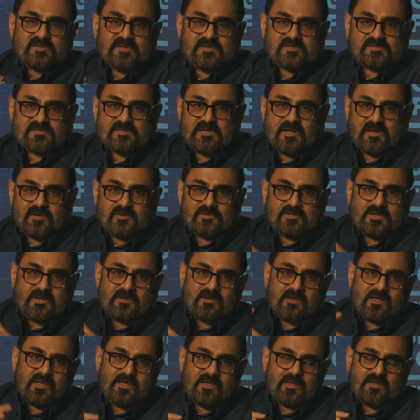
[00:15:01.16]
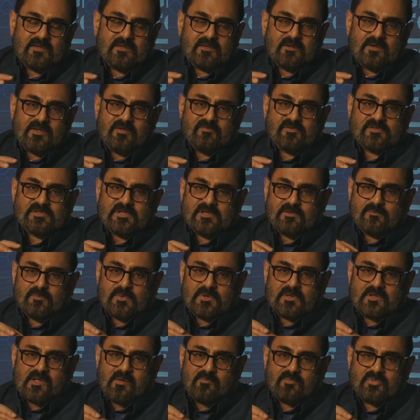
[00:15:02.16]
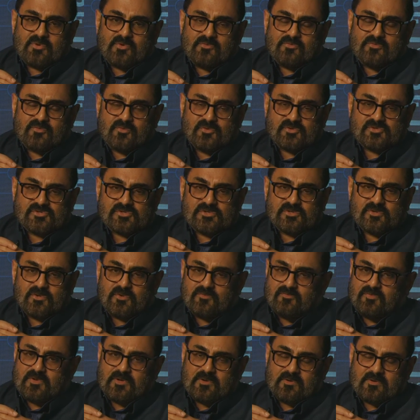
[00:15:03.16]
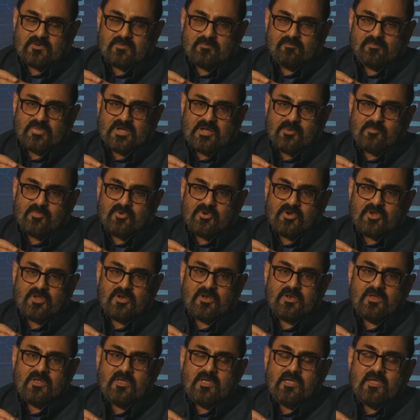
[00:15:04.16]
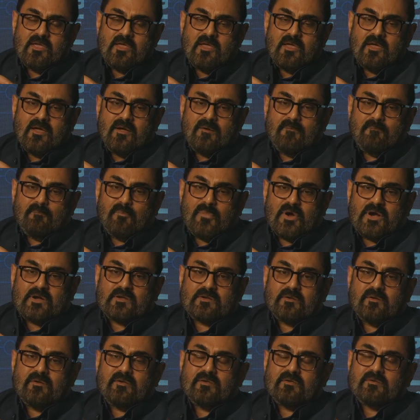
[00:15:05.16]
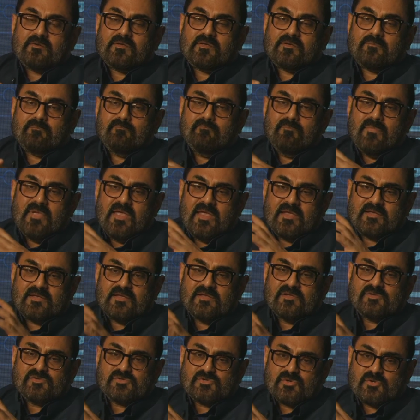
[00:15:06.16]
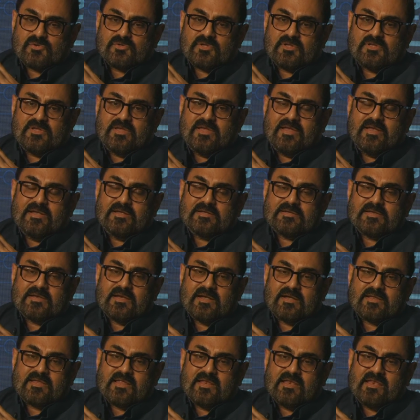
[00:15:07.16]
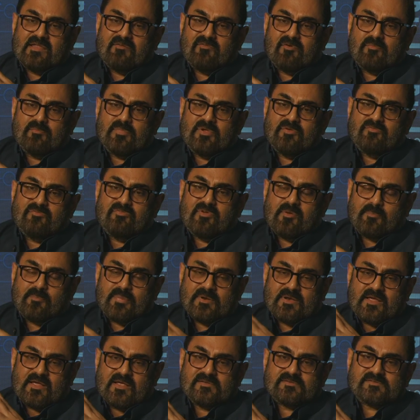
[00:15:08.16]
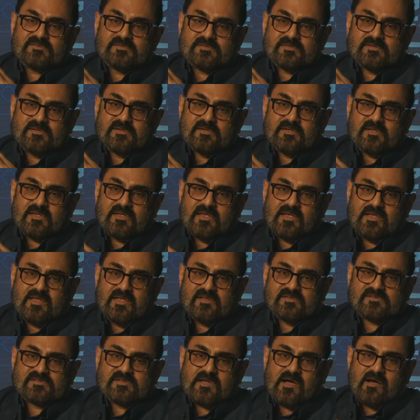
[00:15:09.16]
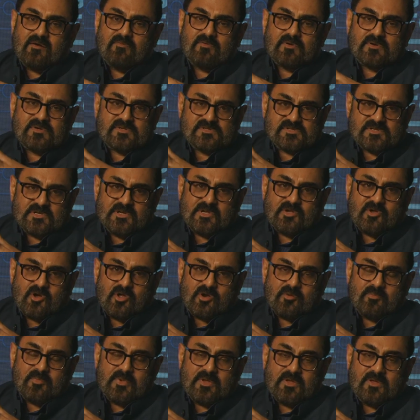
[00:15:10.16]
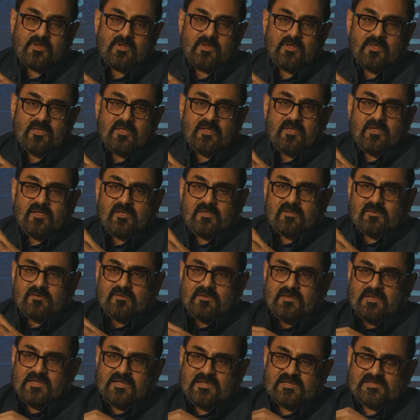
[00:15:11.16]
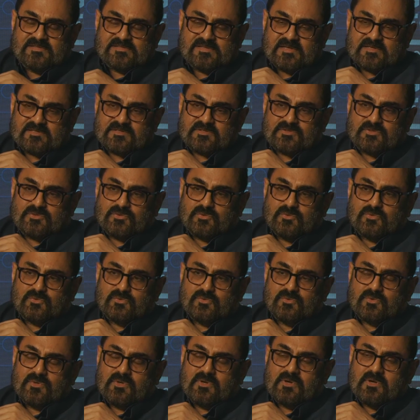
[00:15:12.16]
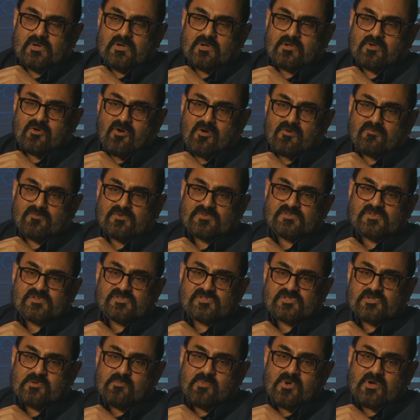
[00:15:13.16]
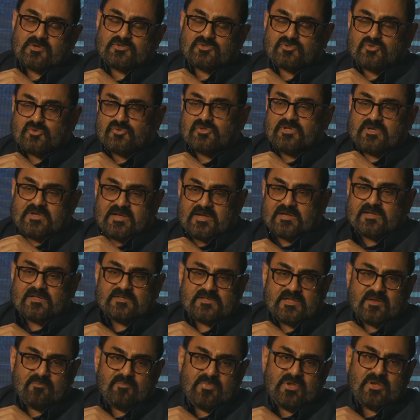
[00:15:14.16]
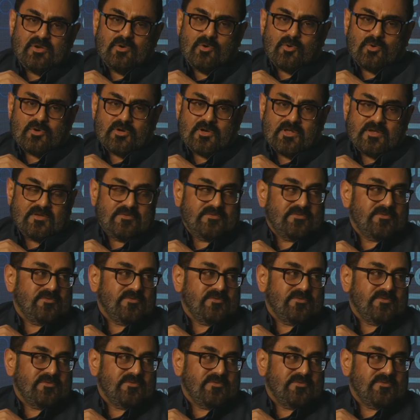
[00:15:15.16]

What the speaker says: a scenario that I ever think will come to fruition or will become real. But making sure that the internet can never be weaponized against our digital economy leads us to a conversation about should the data then be localized.